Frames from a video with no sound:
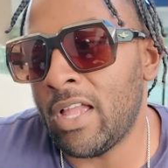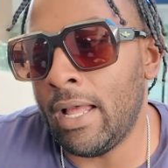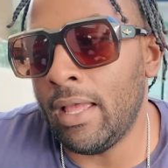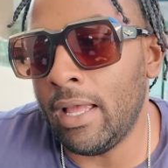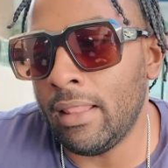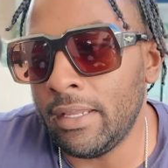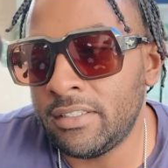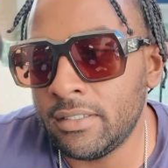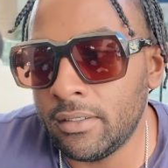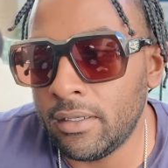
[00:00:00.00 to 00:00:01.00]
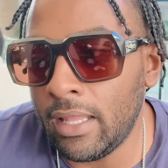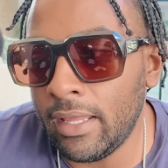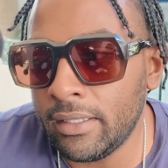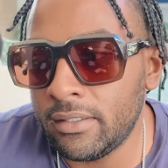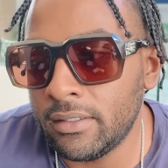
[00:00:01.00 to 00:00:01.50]
I like
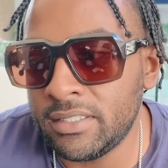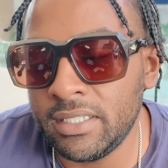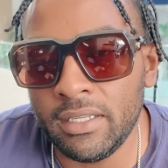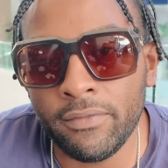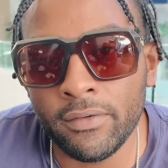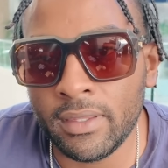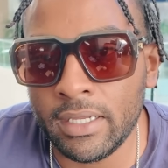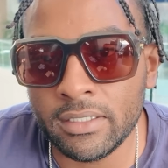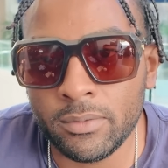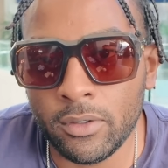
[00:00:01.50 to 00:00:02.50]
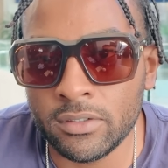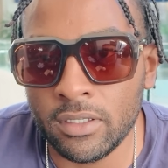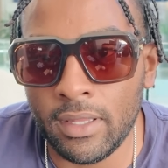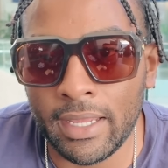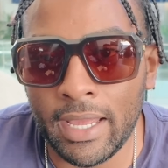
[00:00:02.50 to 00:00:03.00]
to see different things, bro.
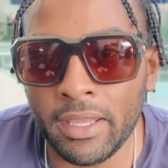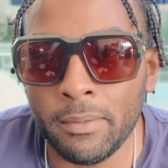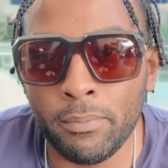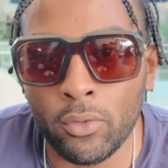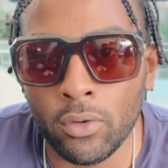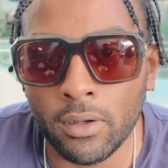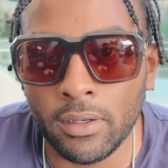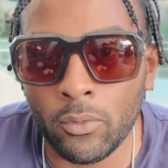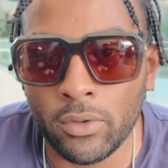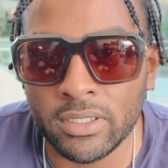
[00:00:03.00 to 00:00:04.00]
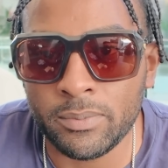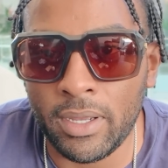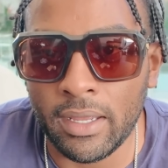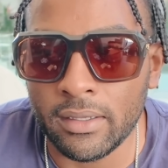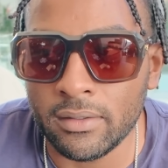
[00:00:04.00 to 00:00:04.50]
So like I get bored in one
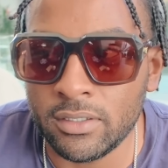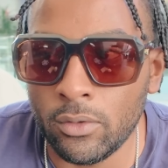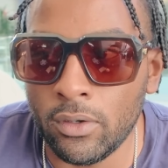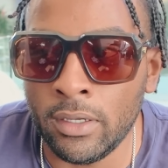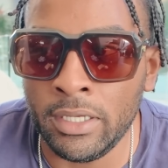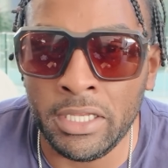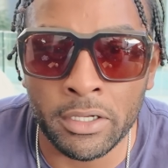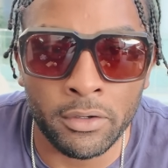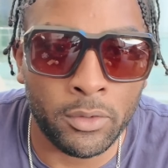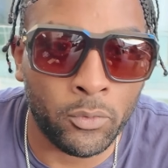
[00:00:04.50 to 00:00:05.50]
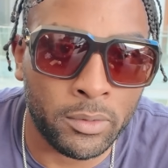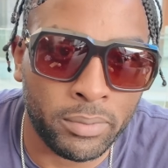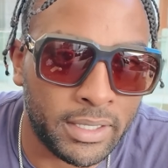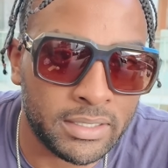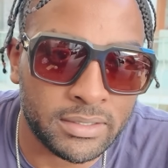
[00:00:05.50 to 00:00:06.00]
spot. So a year in one
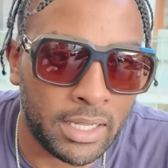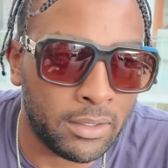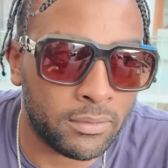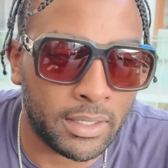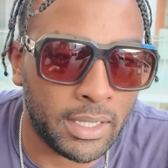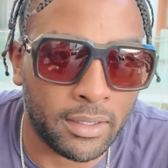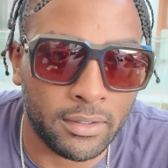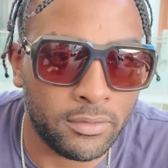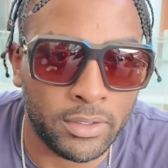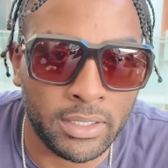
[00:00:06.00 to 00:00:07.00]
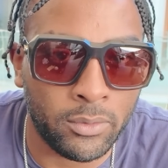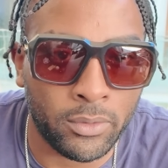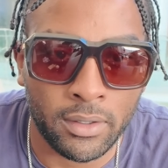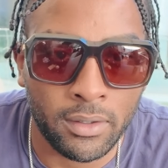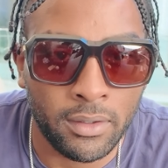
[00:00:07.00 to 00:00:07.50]
place, I don't think I could do
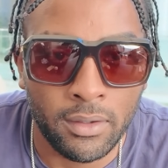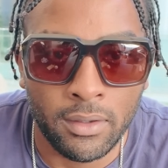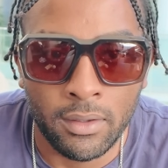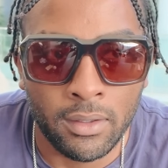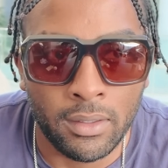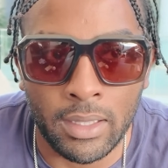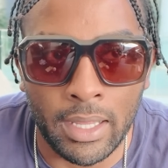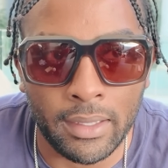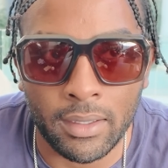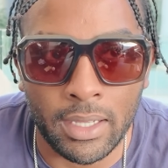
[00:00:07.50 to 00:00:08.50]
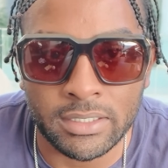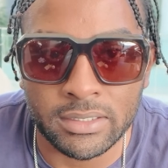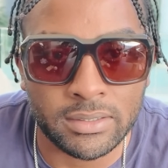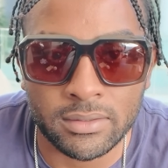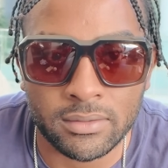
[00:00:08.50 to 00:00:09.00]
anywhere. Like
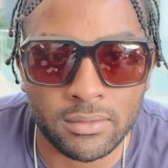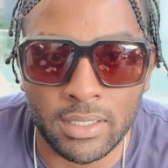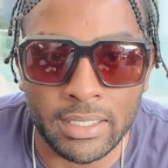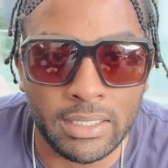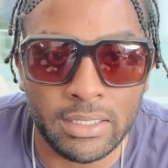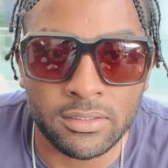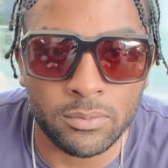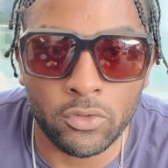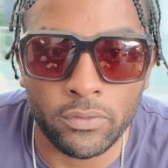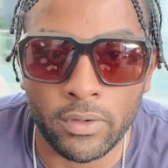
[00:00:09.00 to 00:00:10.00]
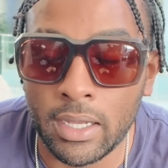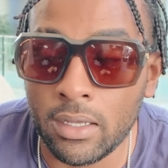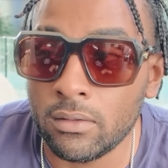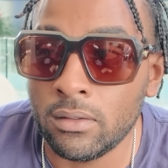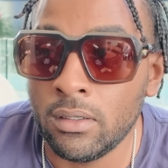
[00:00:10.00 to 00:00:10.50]
I need to move
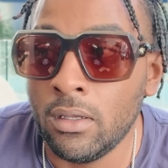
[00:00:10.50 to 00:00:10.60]
around.